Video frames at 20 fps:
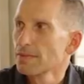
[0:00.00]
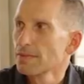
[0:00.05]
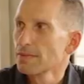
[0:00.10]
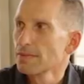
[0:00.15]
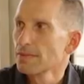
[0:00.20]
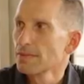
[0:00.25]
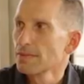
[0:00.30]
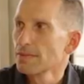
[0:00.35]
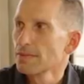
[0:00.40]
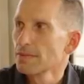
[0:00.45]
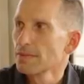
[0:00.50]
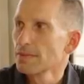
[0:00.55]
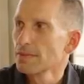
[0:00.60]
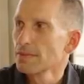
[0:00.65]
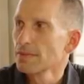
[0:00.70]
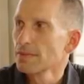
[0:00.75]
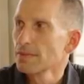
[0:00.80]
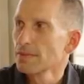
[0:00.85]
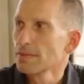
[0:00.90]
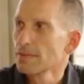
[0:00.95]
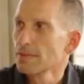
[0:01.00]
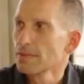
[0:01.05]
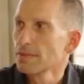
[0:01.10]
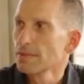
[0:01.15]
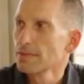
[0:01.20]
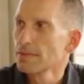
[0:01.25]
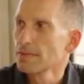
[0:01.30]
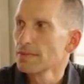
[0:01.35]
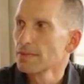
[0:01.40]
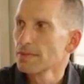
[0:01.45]

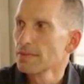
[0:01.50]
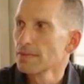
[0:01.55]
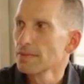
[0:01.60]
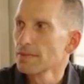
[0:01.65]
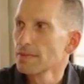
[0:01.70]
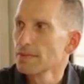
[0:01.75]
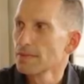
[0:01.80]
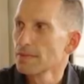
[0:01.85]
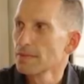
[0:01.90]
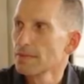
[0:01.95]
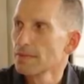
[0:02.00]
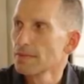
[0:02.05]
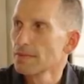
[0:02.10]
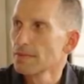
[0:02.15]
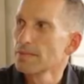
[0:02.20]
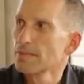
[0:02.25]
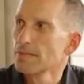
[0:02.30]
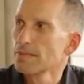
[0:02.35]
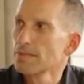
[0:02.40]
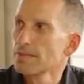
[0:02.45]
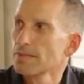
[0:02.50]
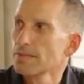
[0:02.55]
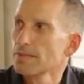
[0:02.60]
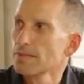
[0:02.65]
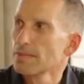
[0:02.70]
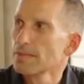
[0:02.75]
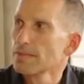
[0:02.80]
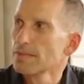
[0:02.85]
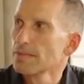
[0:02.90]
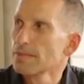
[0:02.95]

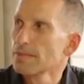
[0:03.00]
This person isn't speaking.